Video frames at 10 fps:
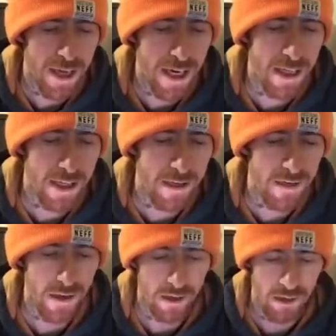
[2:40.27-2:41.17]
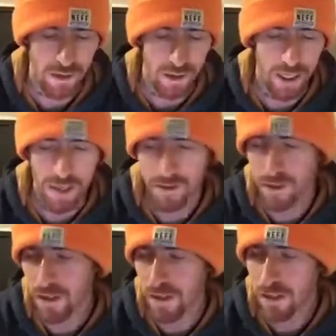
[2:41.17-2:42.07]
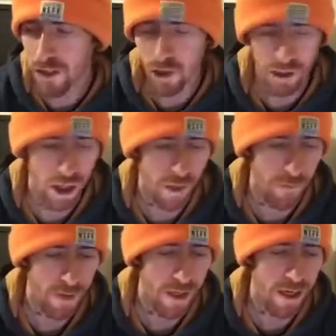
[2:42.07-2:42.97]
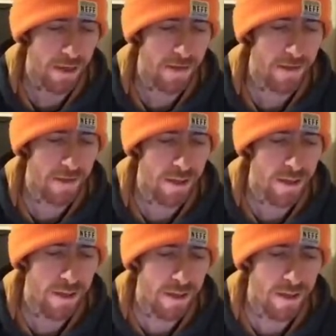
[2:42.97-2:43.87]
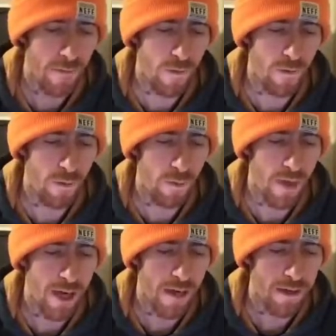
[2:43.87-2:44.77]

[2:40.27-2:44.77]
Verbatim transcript: out of here. So there's the last code card for you guys. 4 from the back.